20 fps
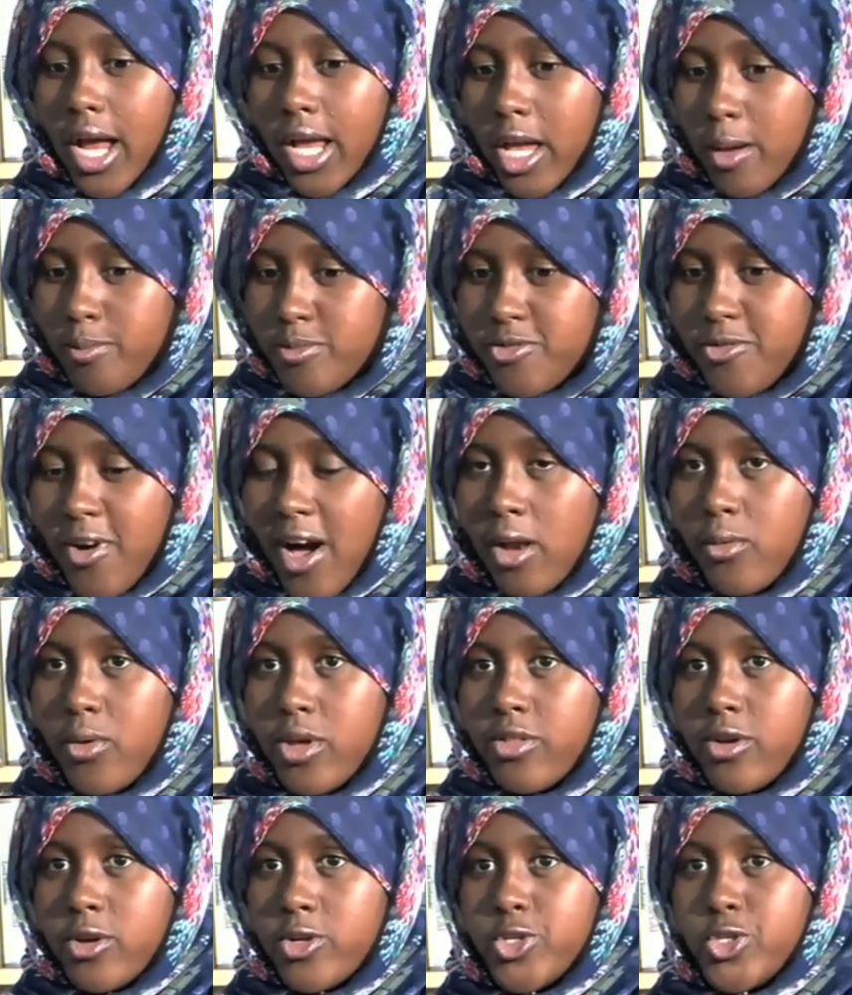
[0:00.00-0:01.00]
kept
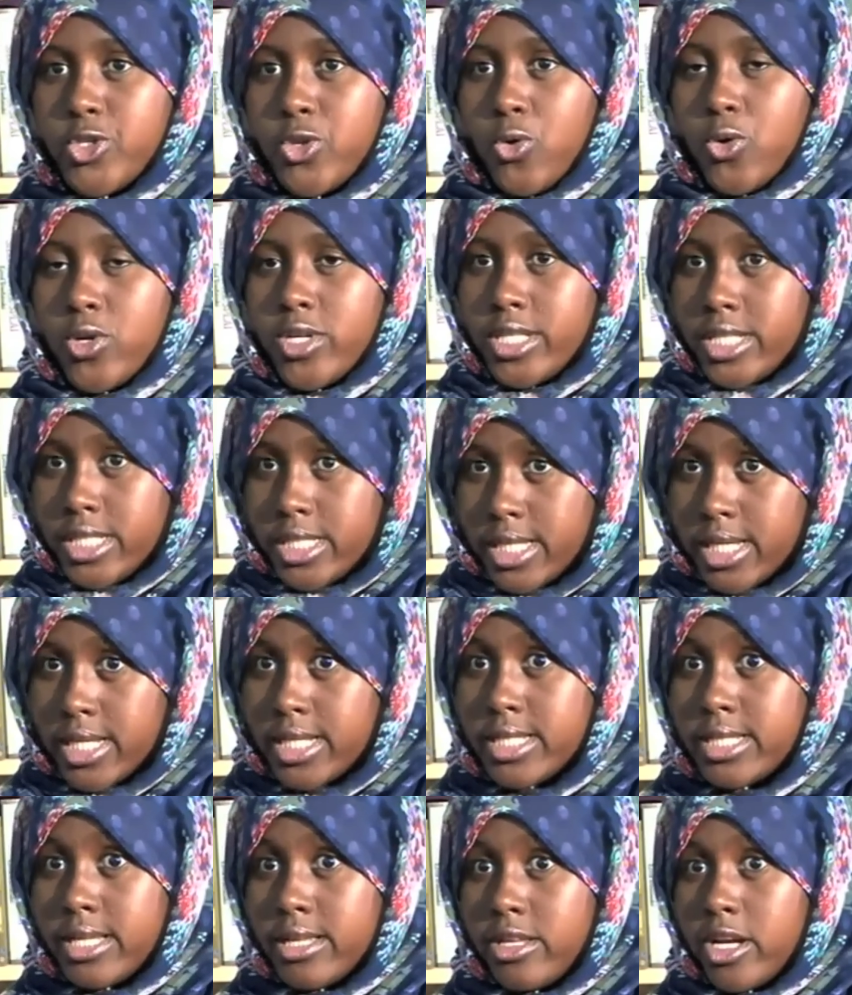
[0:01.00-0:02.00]
following their stories,
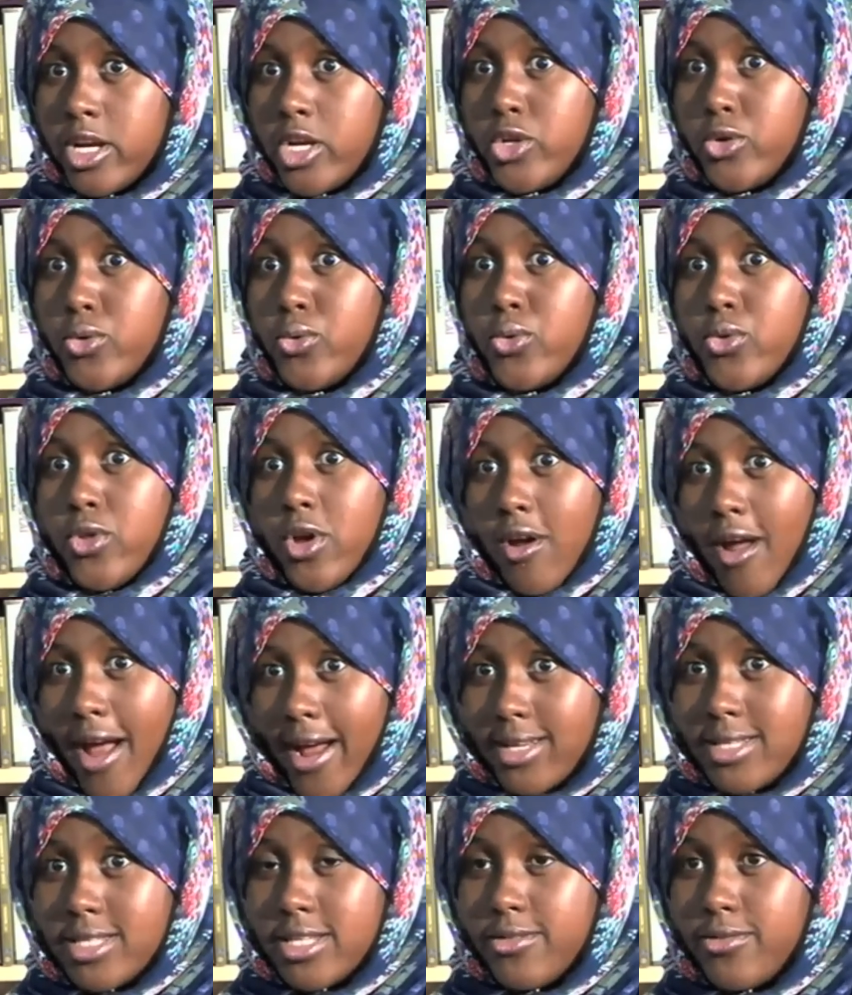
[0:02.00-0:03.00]
things that they do, their
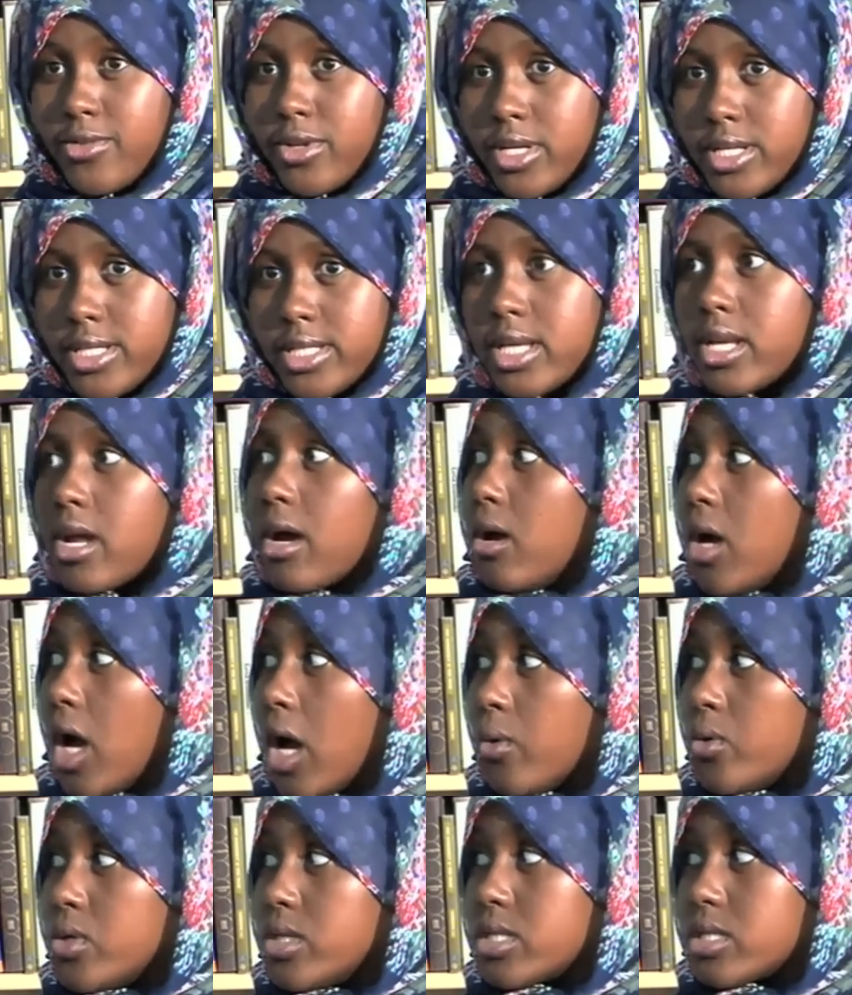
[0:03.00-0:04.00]
activities, and
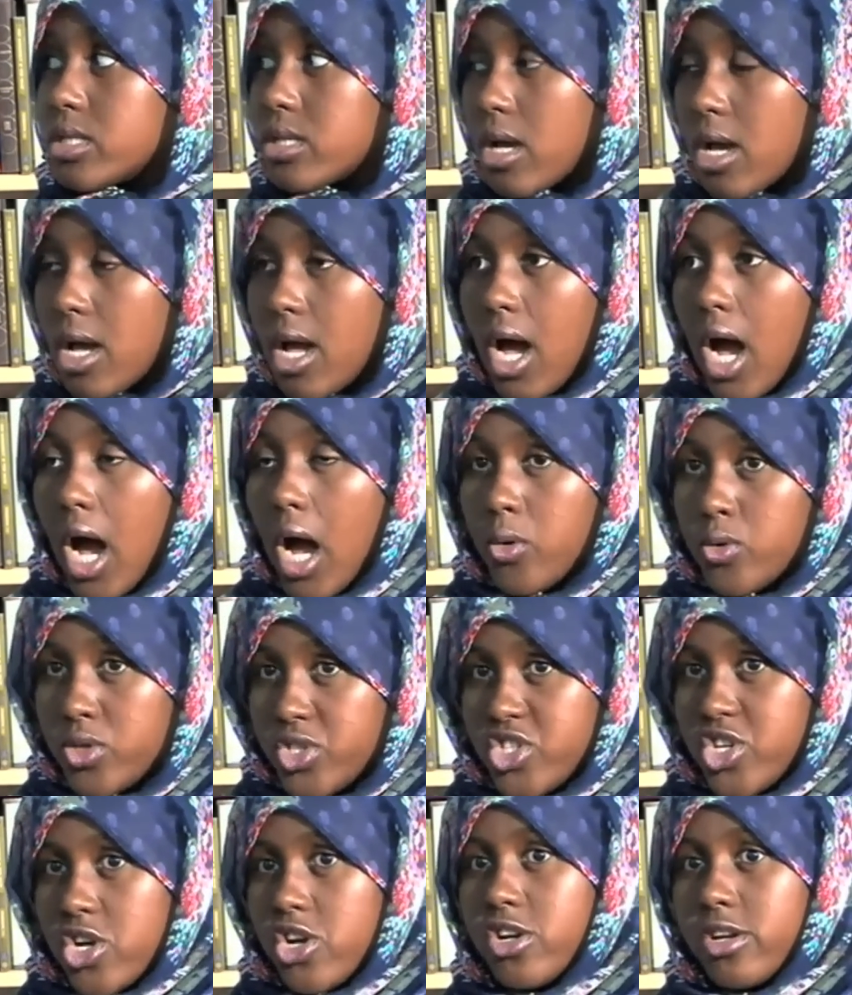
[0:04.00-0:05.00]
I
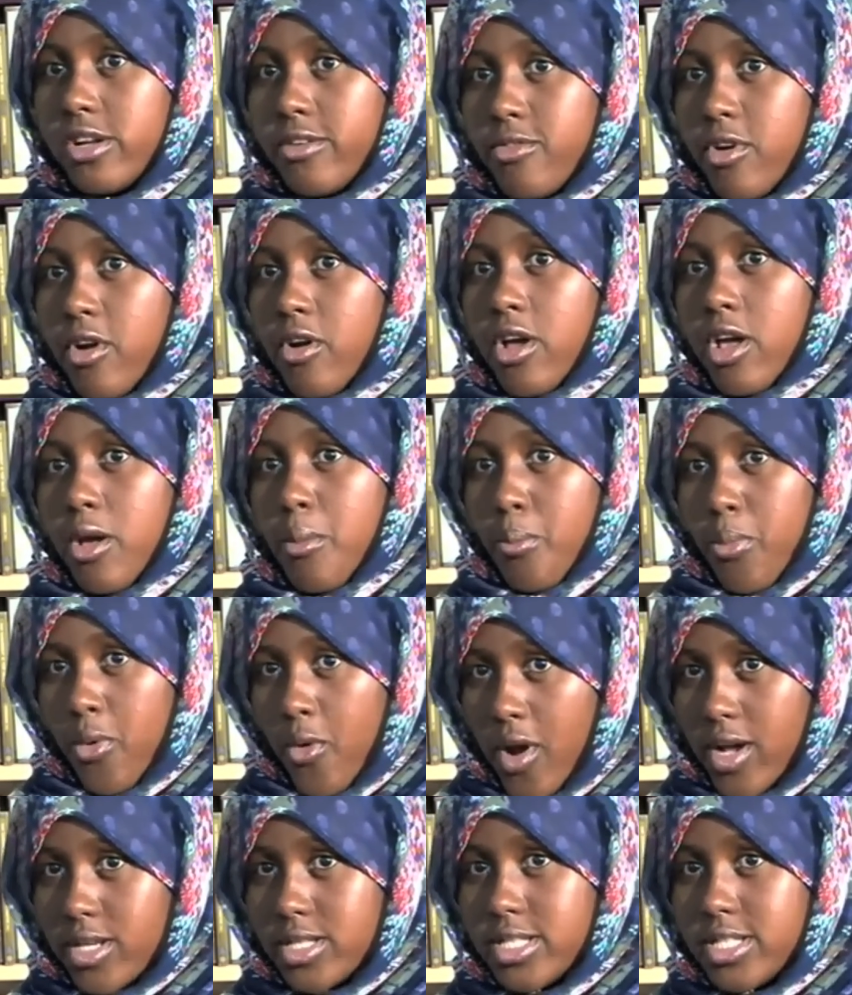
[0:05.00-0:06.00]
was generally very
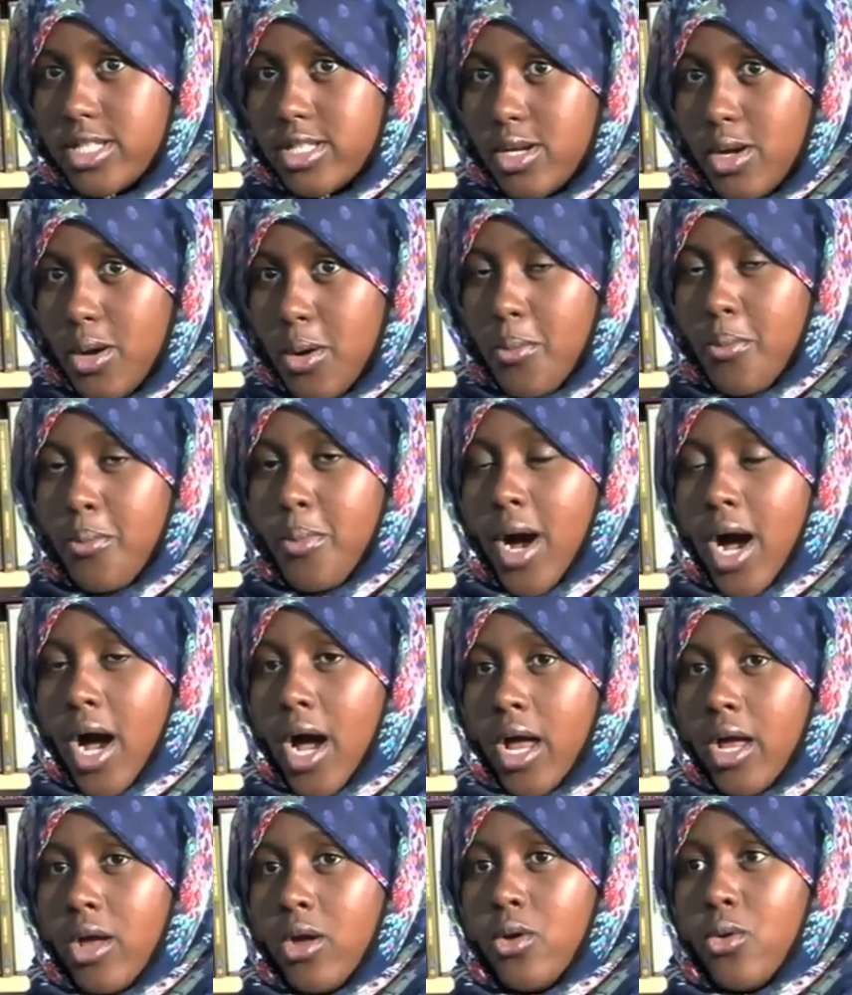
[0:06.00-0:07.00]
impressed
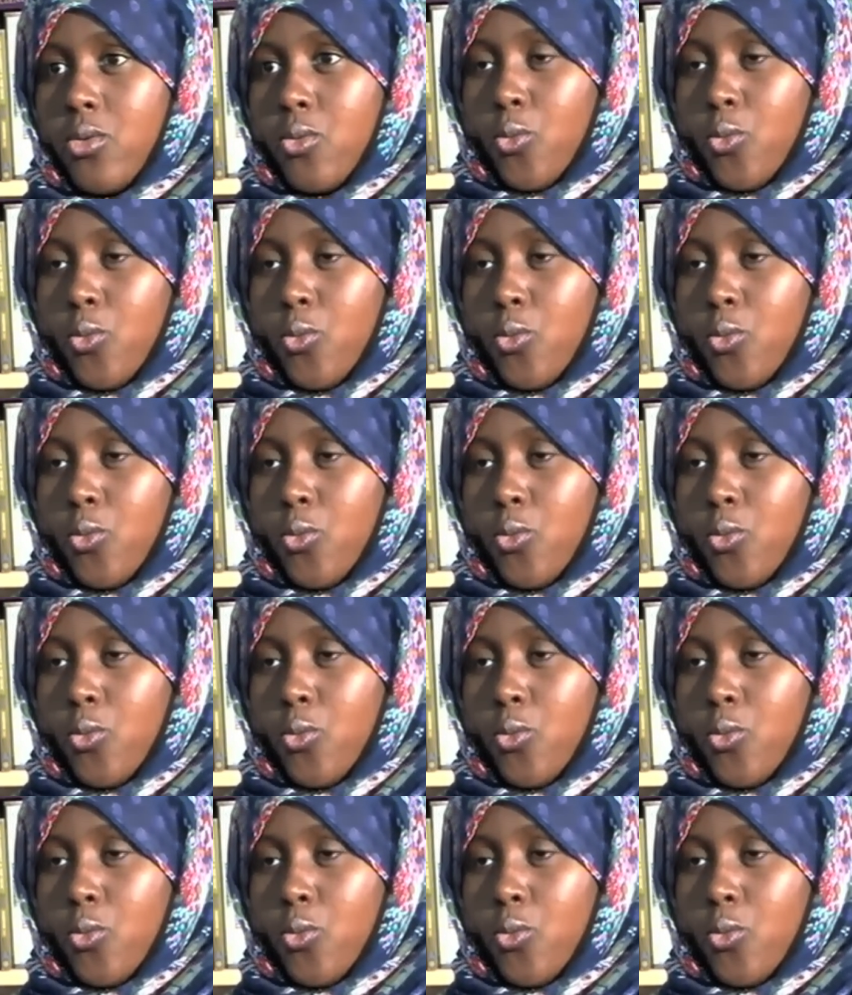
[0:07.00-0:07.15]
by